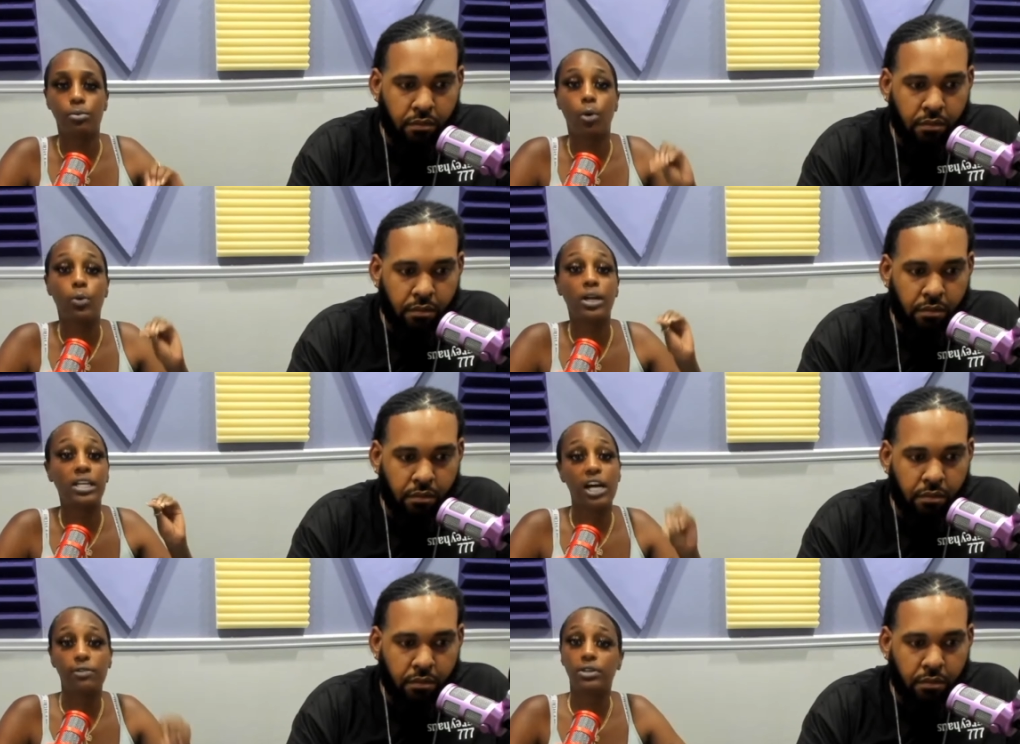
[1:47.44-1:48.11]
Speaker 1: but we
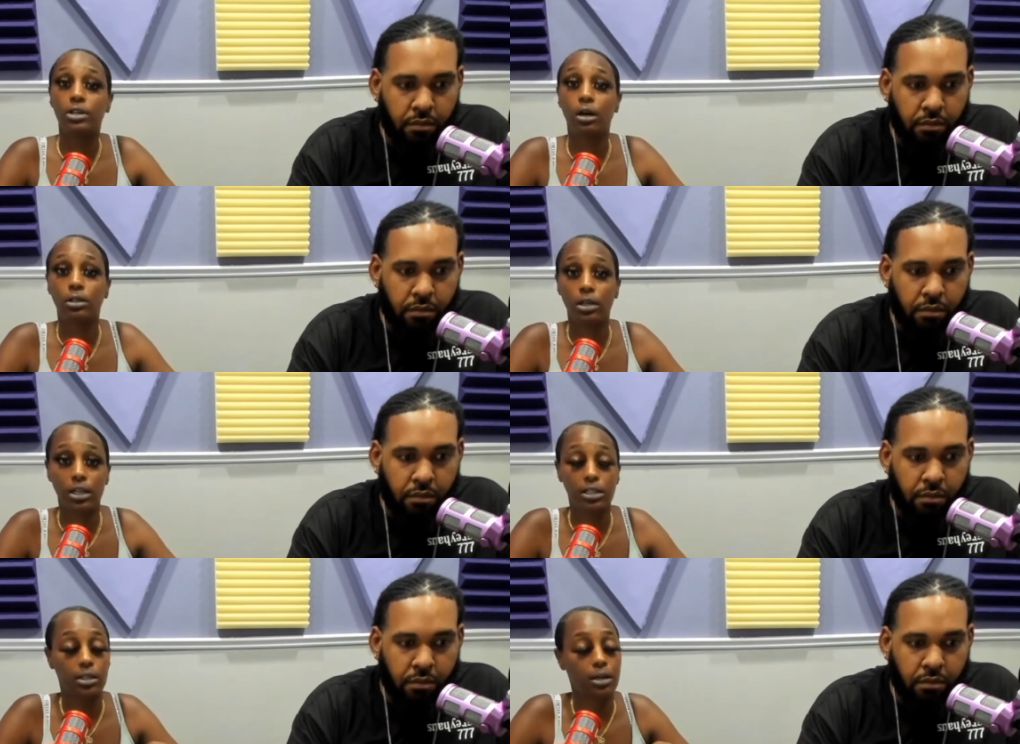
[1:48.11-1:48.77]
definitely are
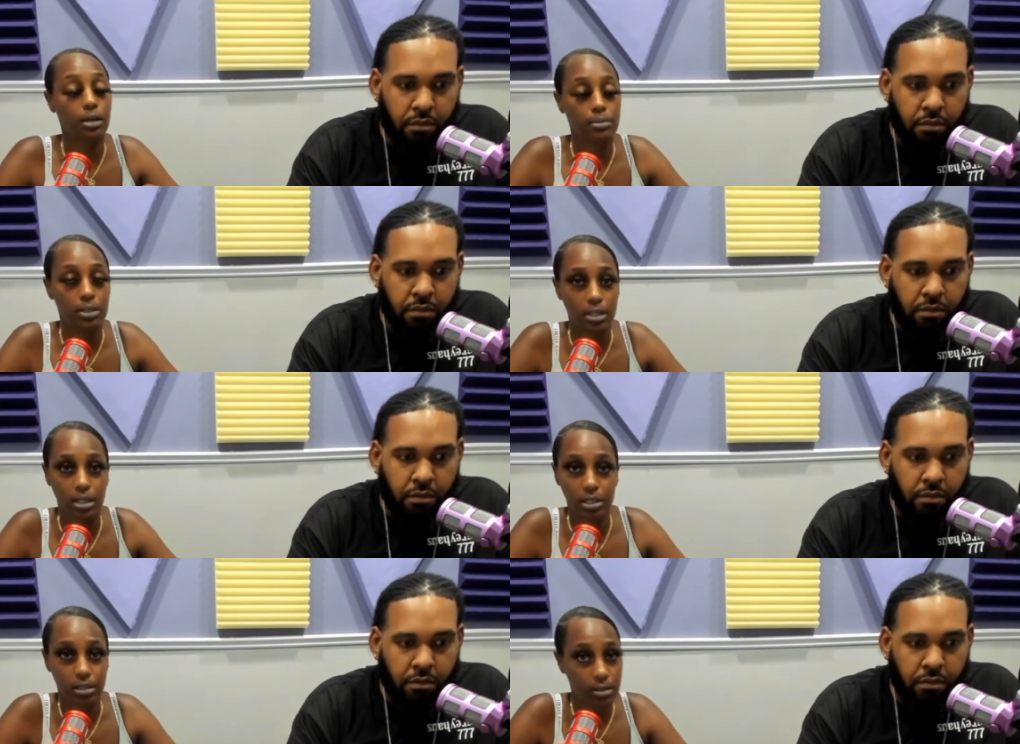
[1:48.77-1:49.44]
looking to come to
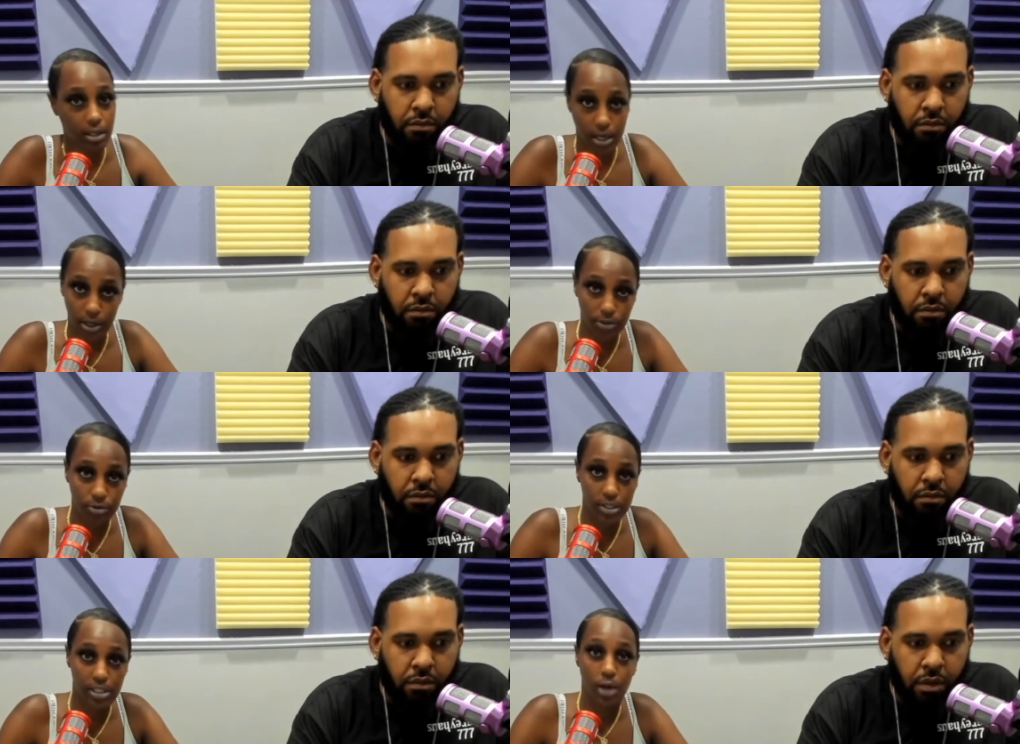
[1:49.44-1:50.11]
each of the
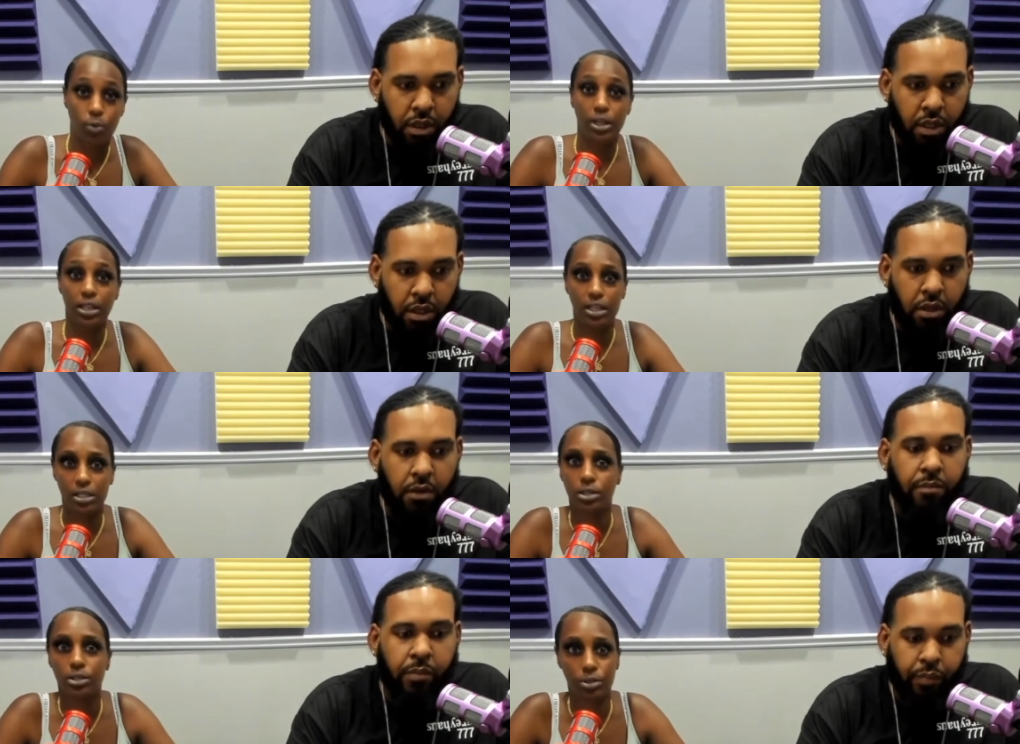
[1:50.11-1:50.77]
countries that we
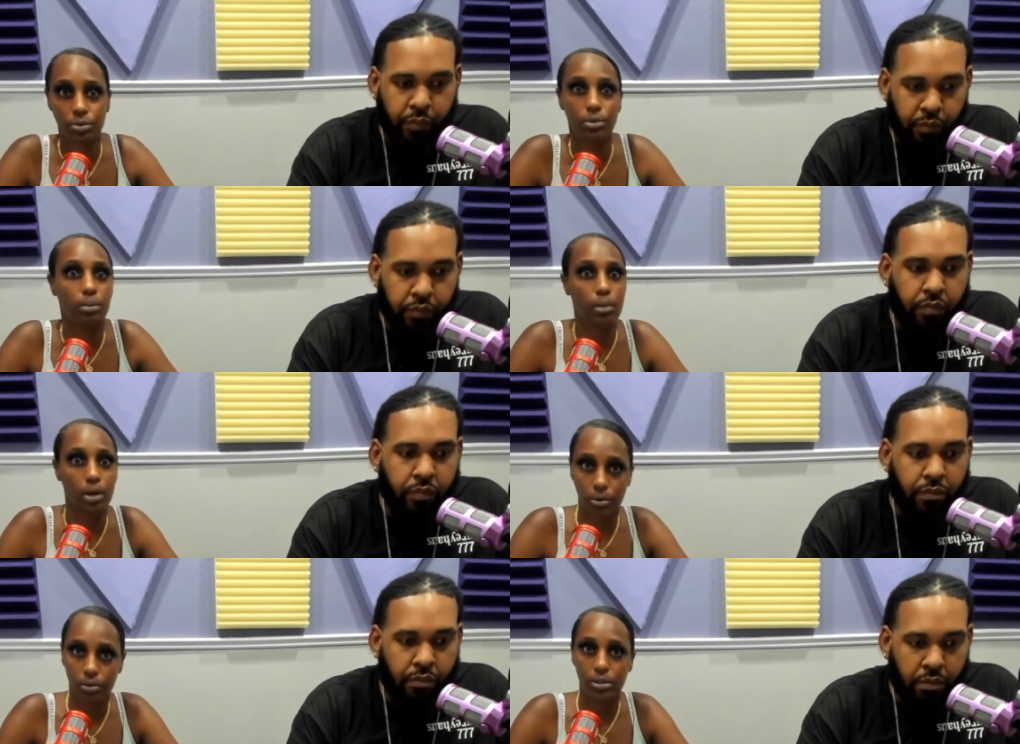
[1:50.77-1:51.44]
listen to the
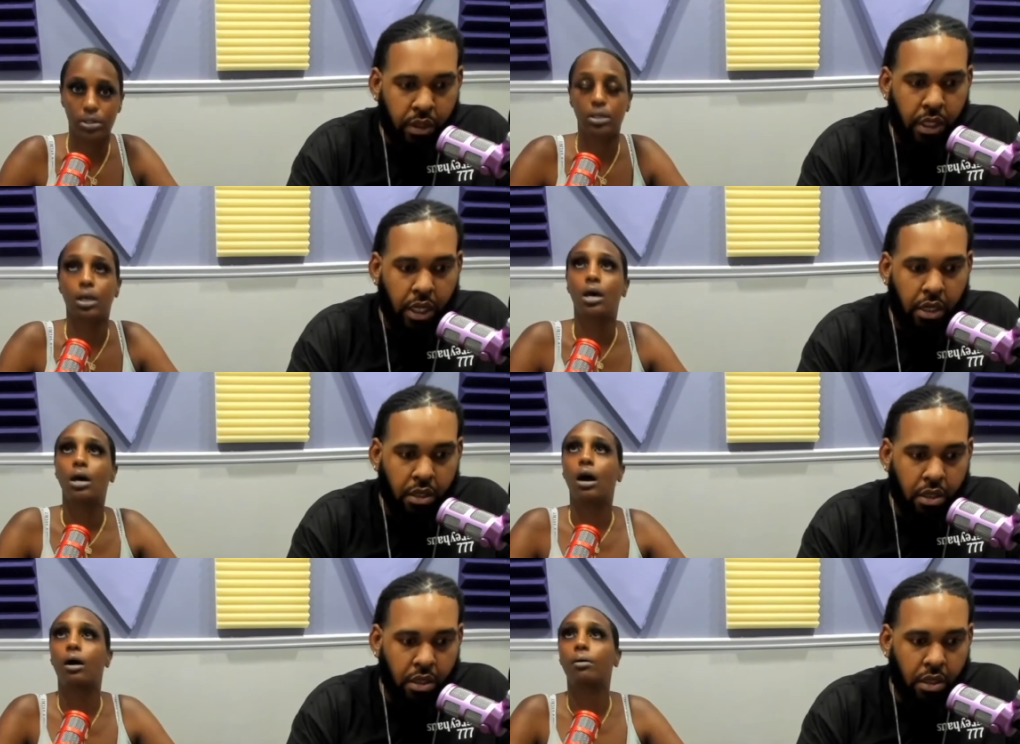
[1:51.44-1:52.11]
most.
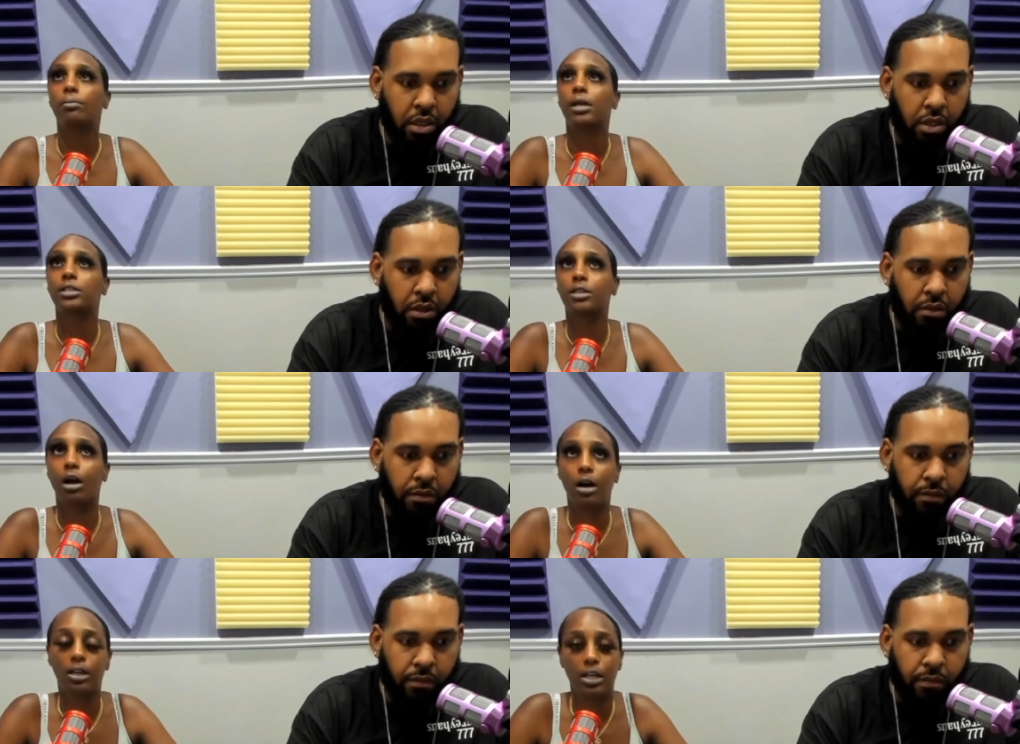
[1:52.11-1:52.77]
Yes. Um, that's
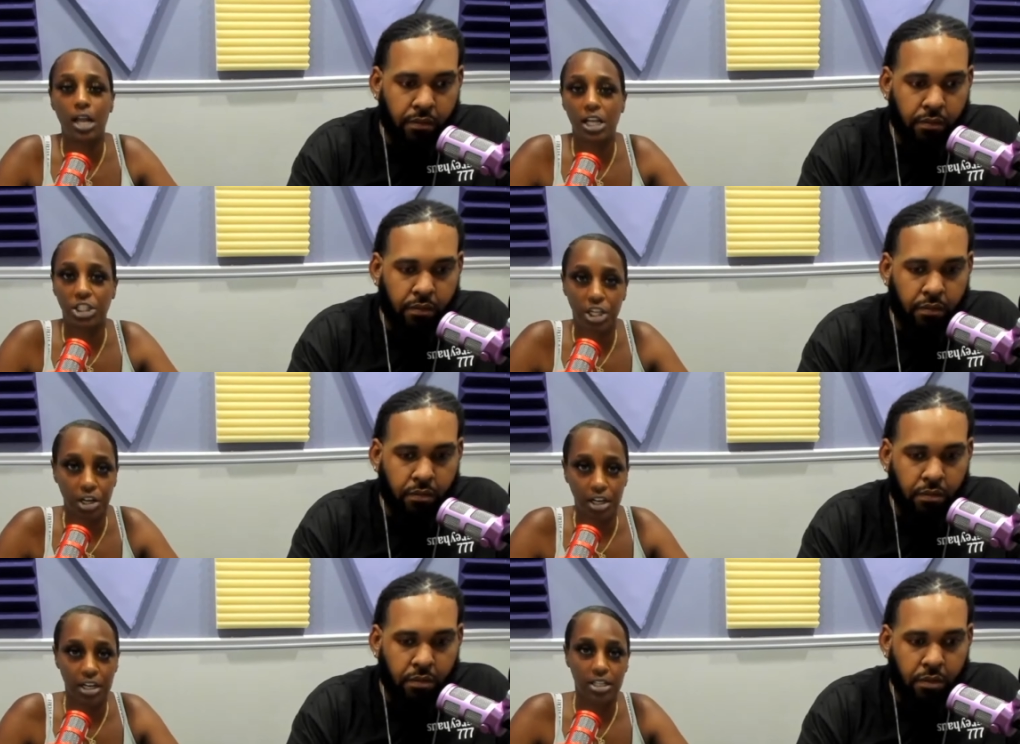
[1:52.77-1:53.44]
Ghana,
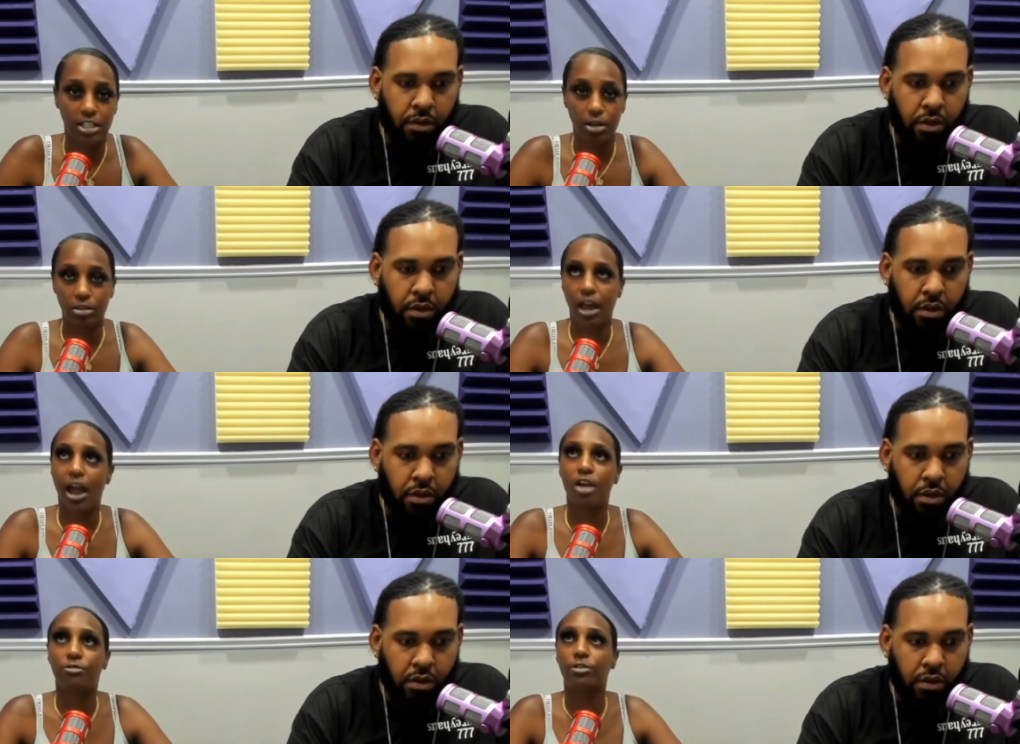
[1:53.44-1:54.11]
Nigeria, South
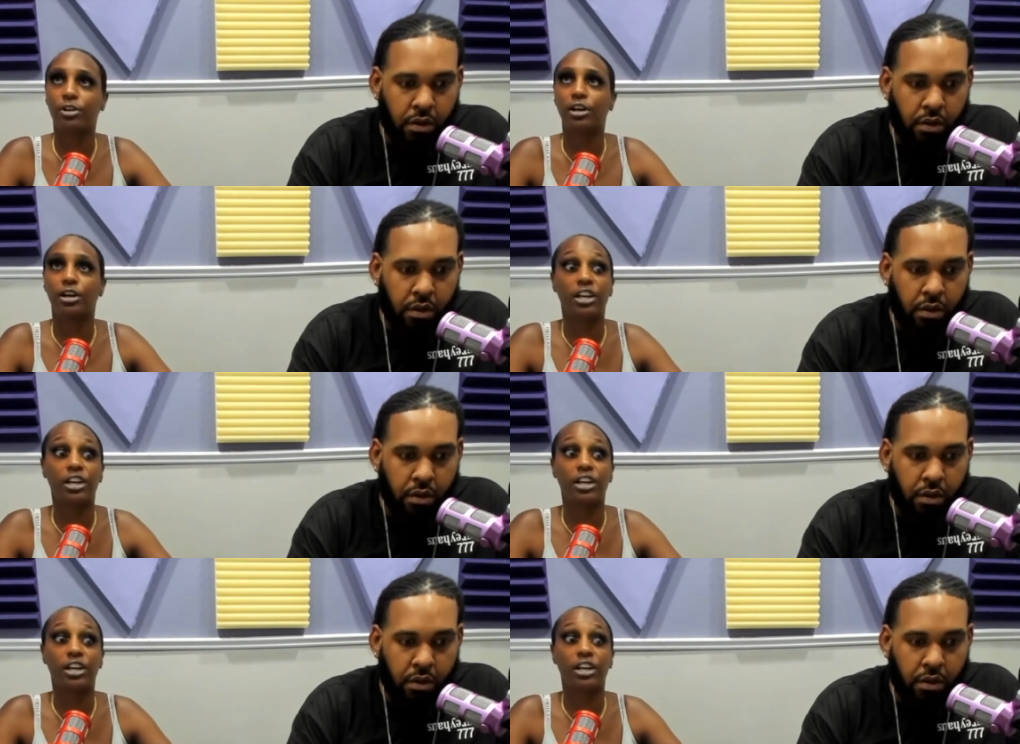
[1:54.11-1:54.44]
Africa,